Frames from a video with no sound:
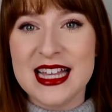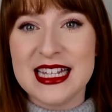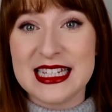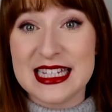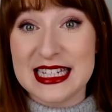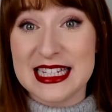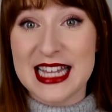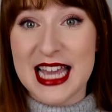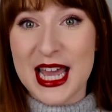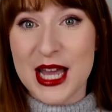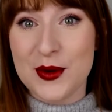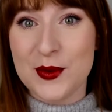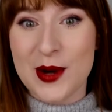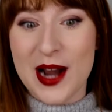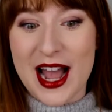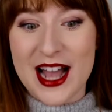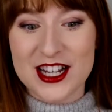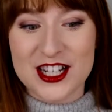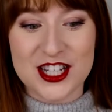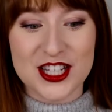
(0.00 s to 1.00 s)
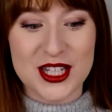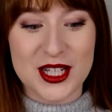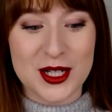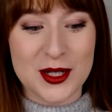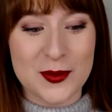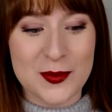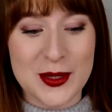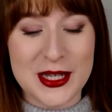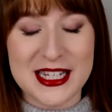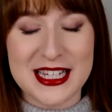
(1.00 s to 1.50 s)
Today we're actually
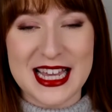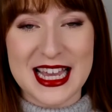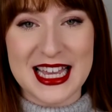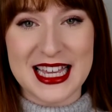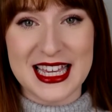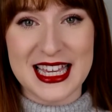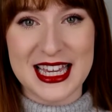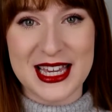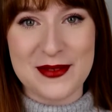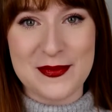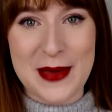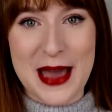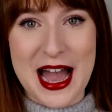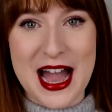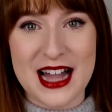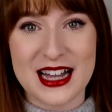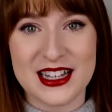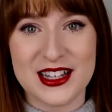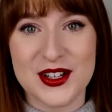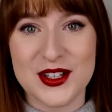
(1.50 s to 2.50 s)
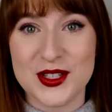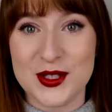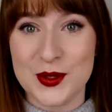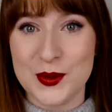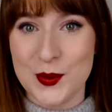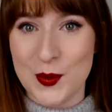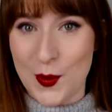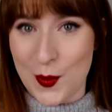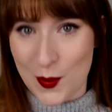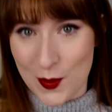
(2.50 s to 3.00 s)
going to be taking it back
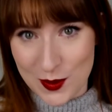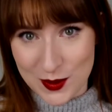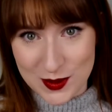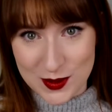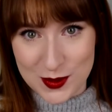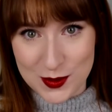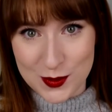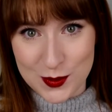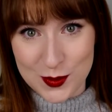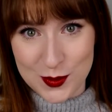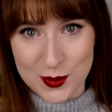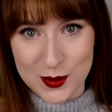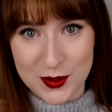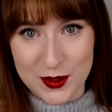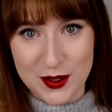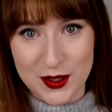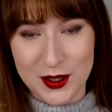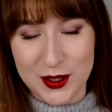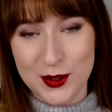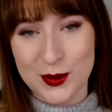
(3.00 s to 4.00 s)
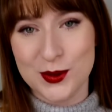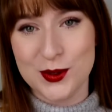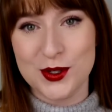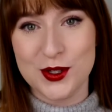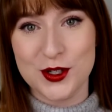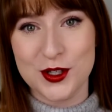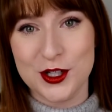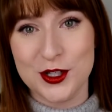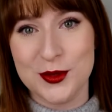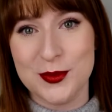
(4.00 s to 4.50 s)
to old school
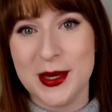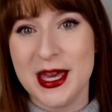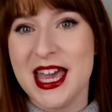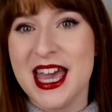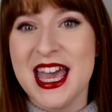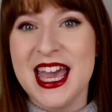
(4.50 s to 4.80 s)
YouTube